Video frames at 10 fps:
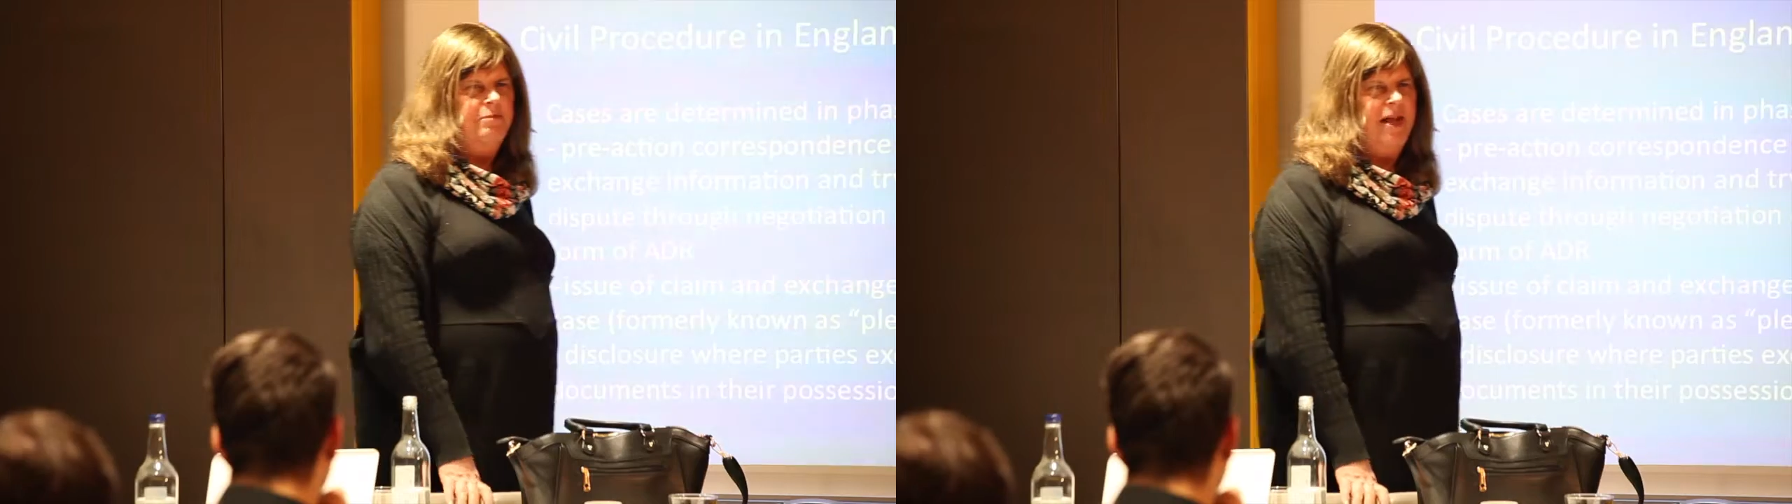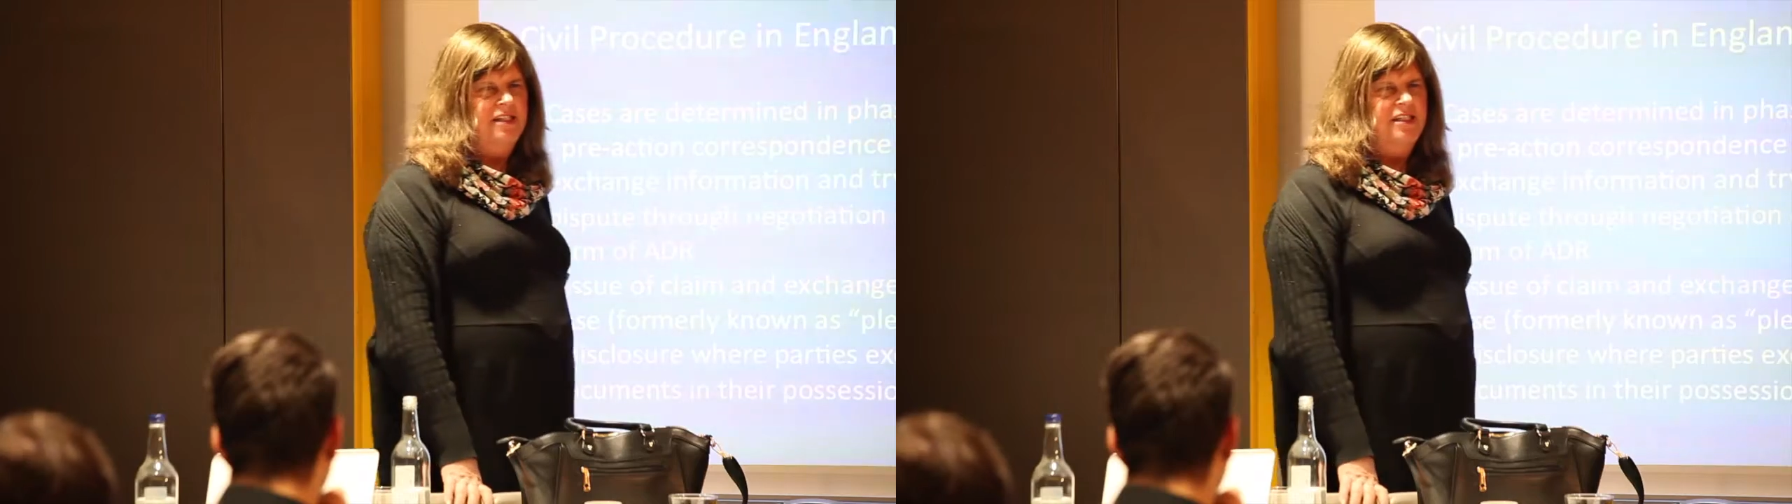
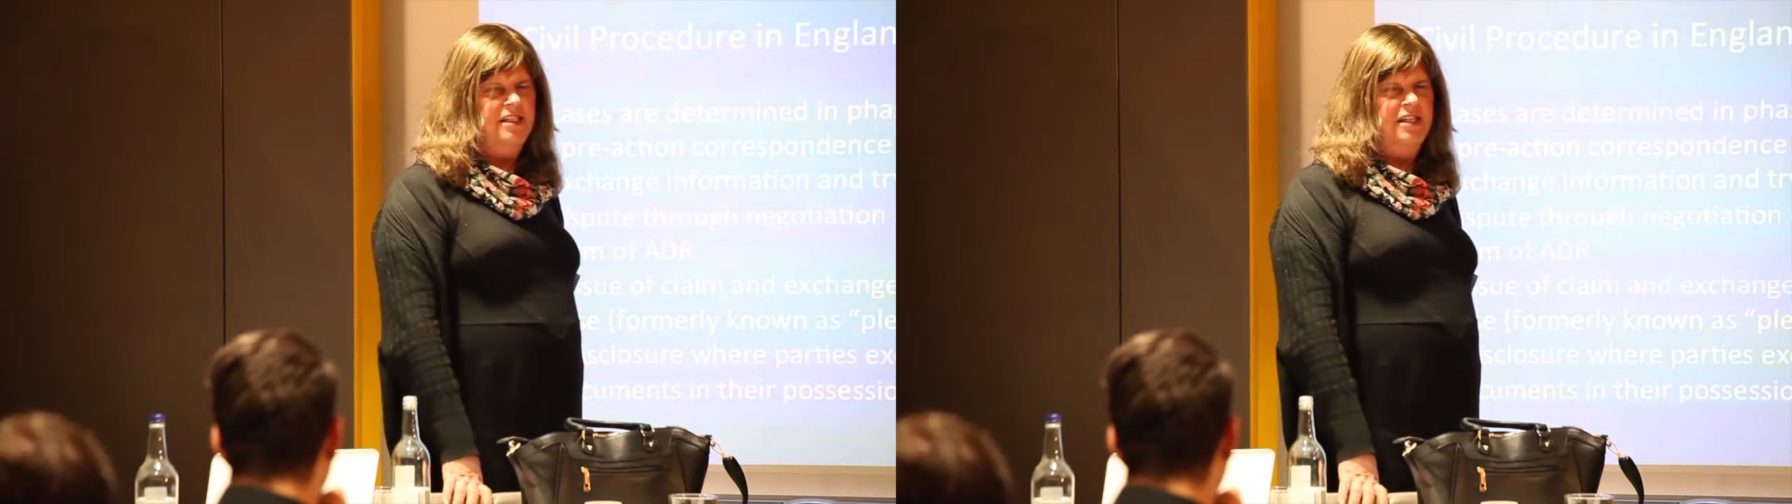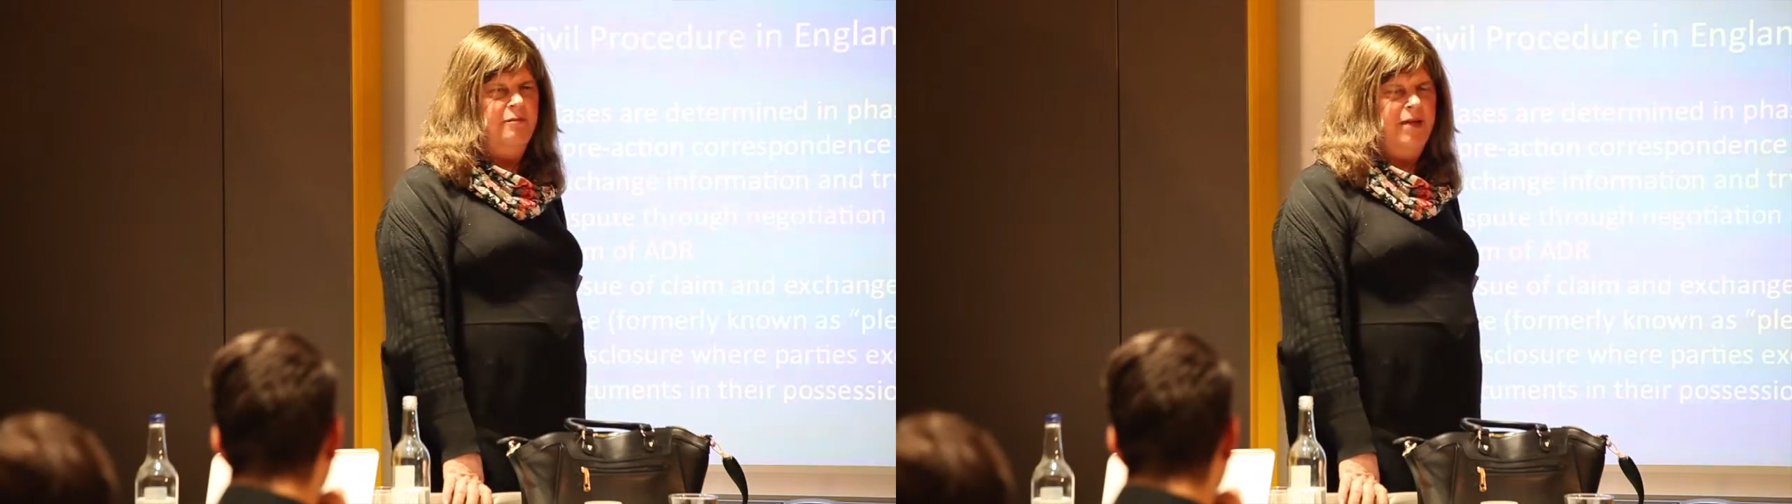the
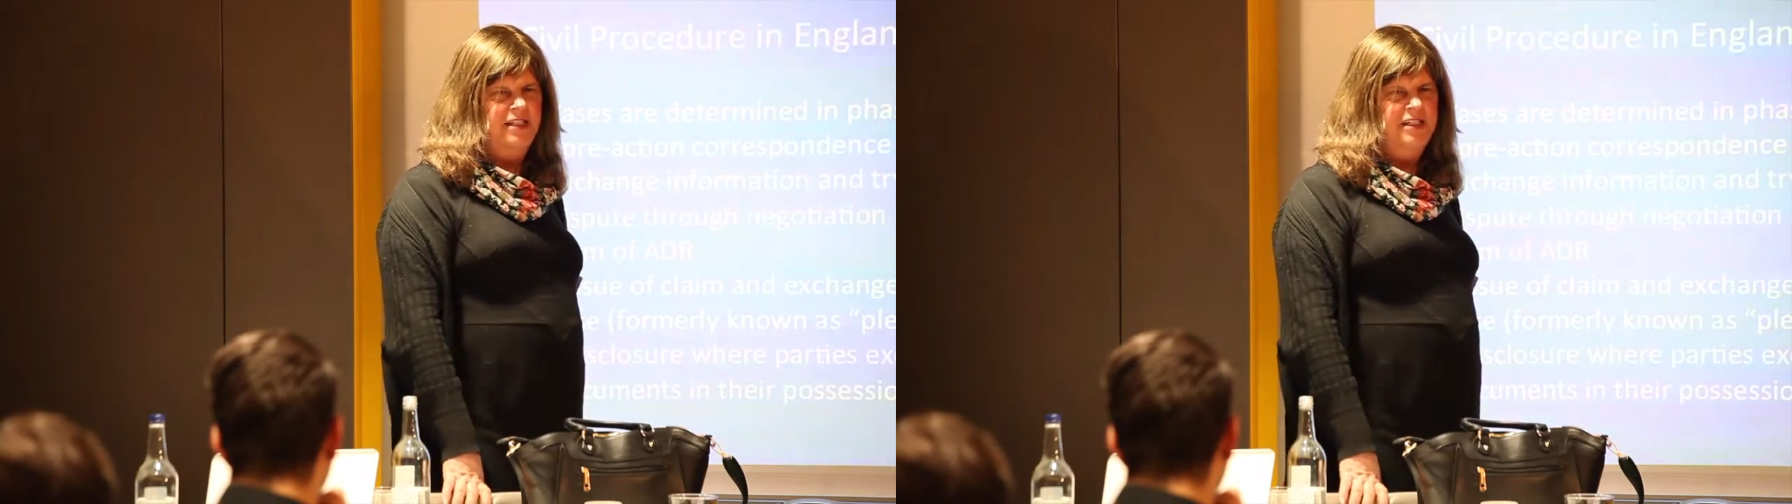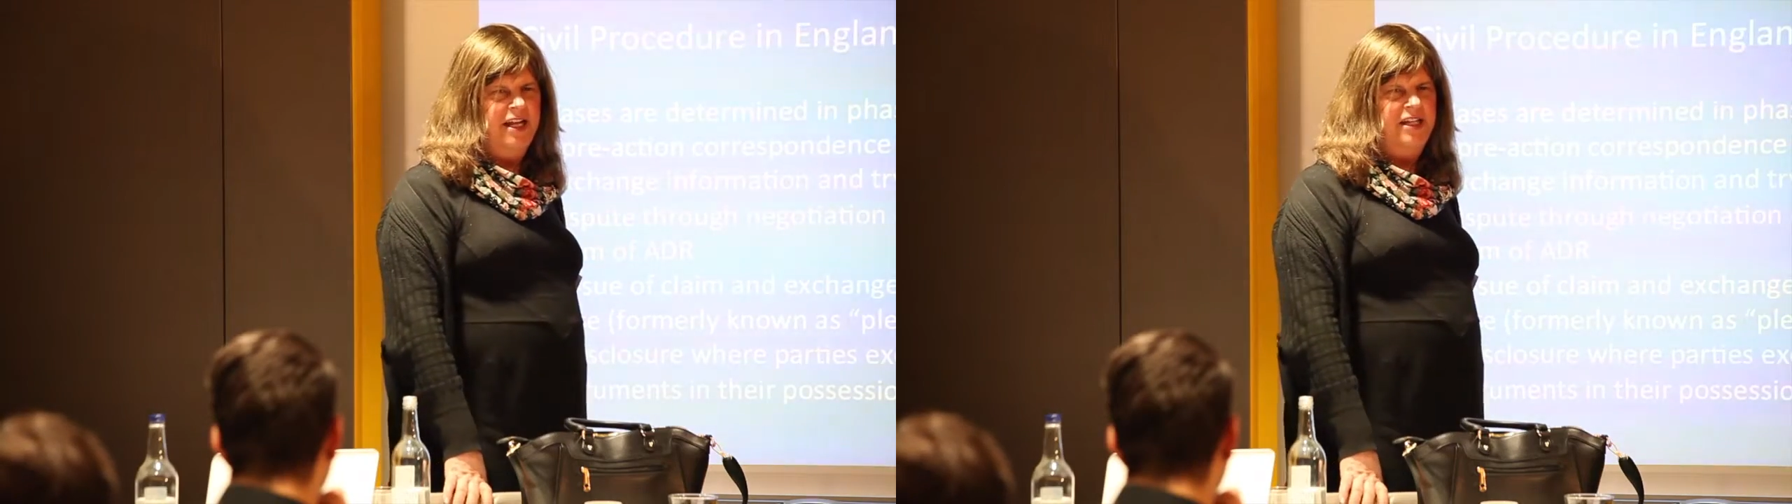
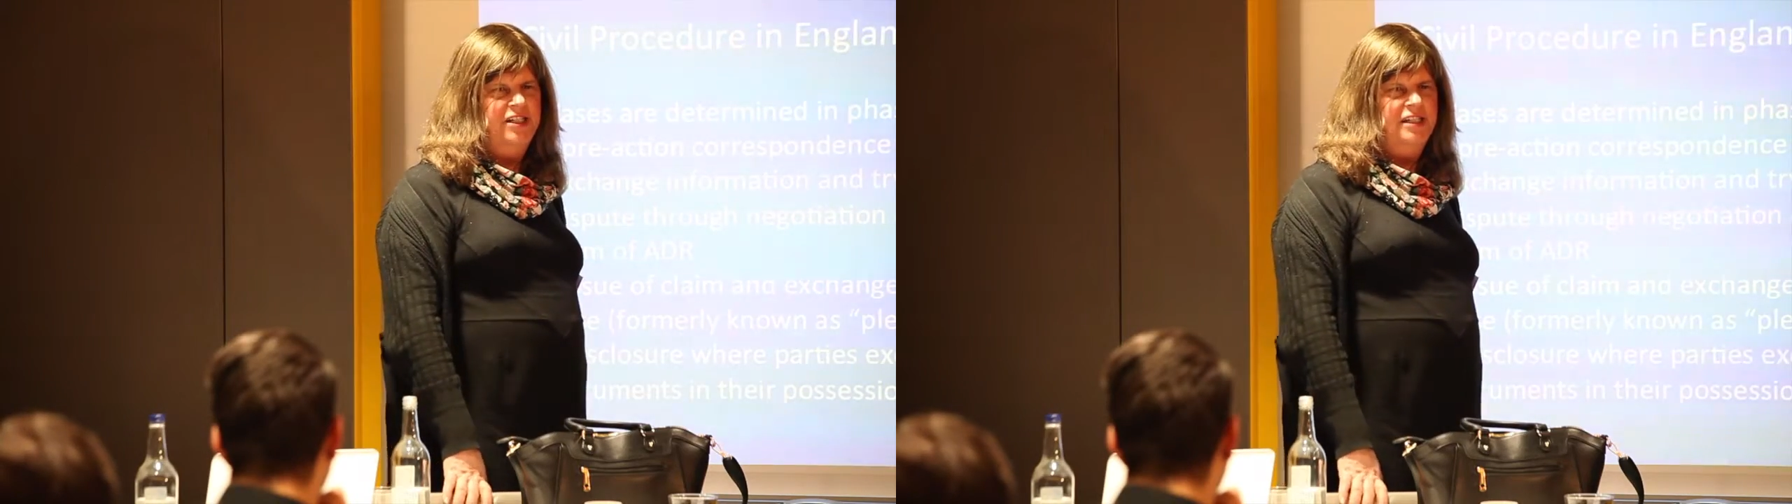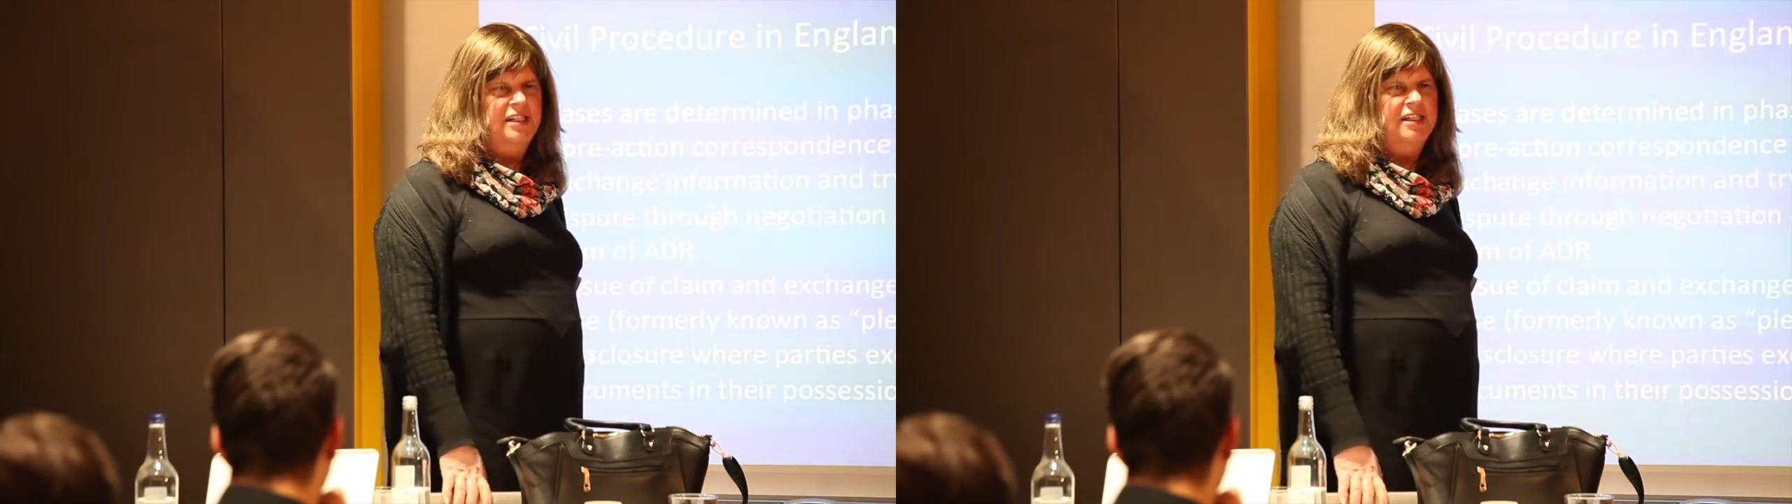patent
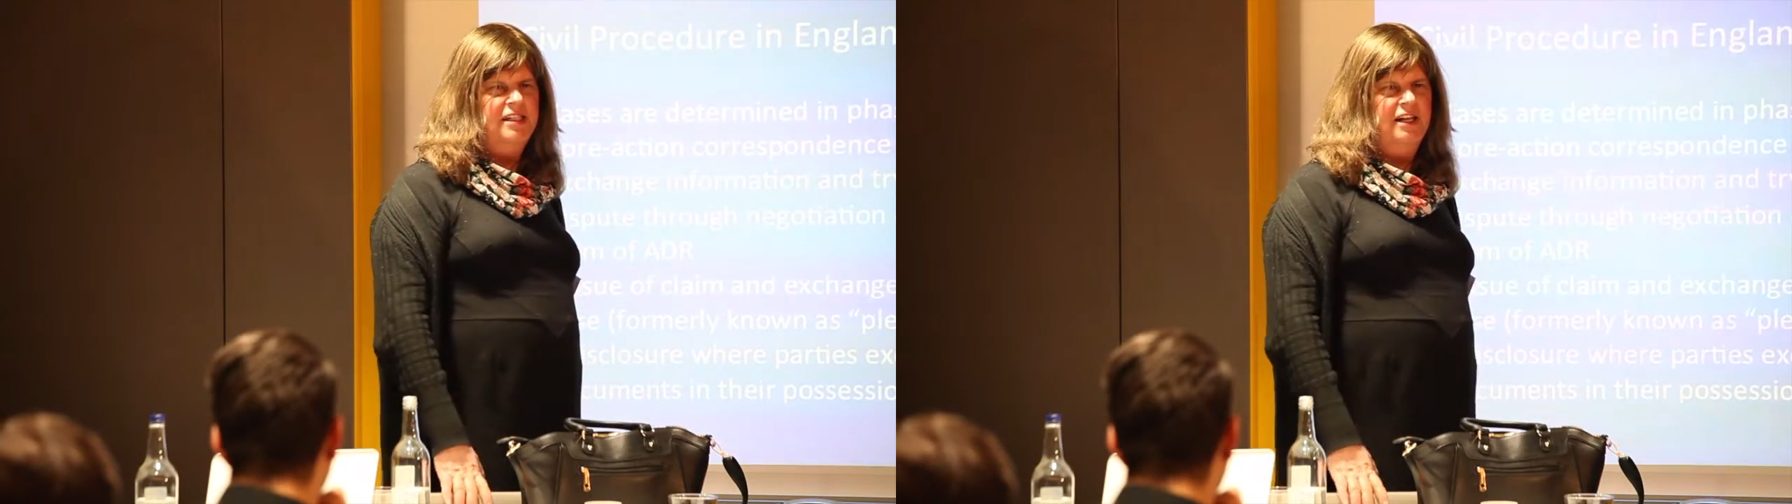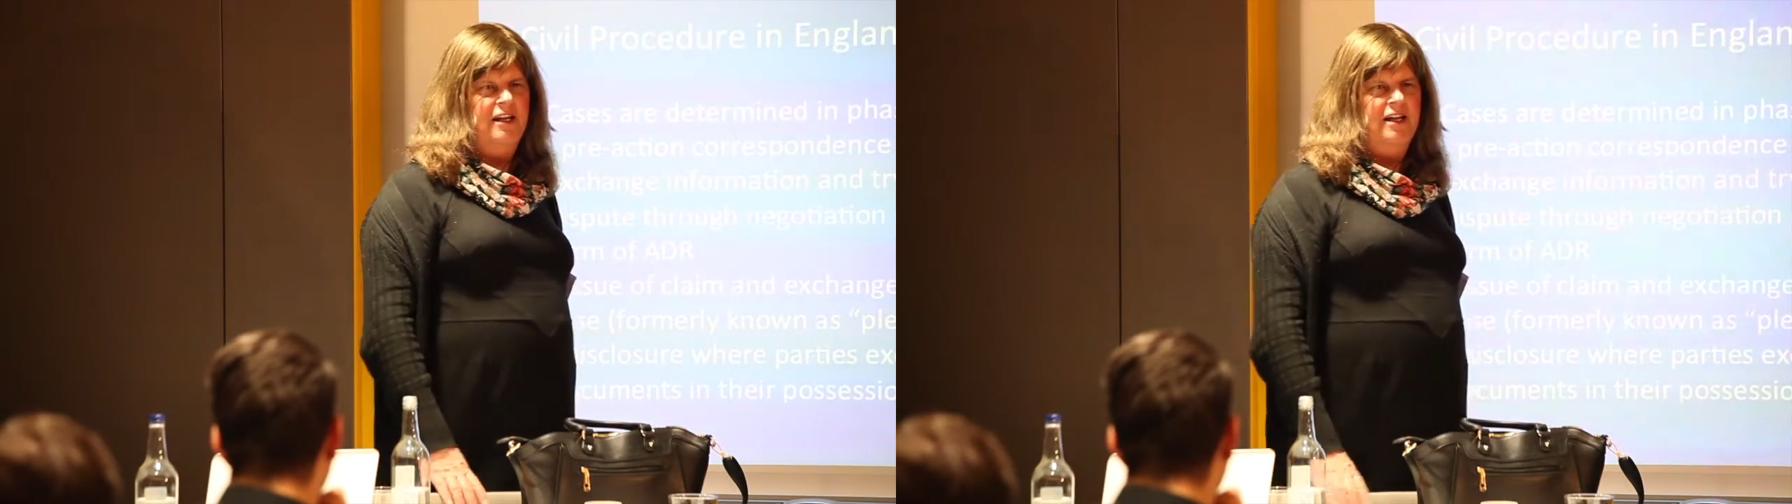
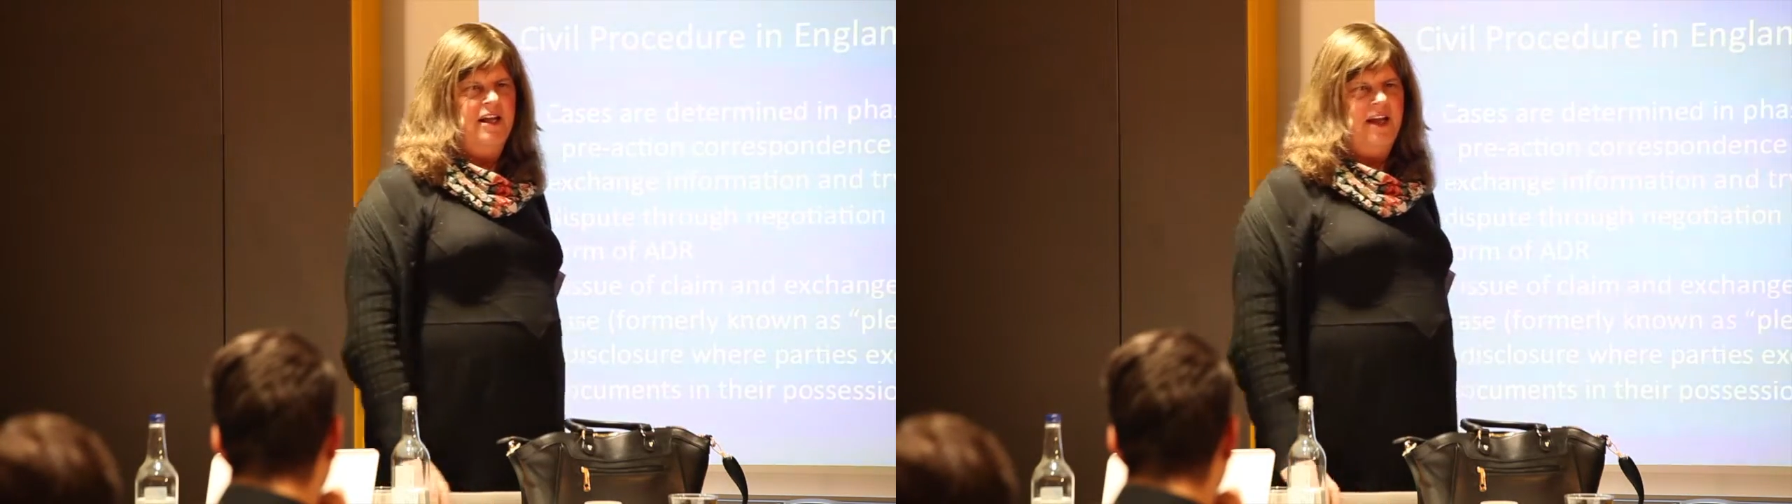agents, the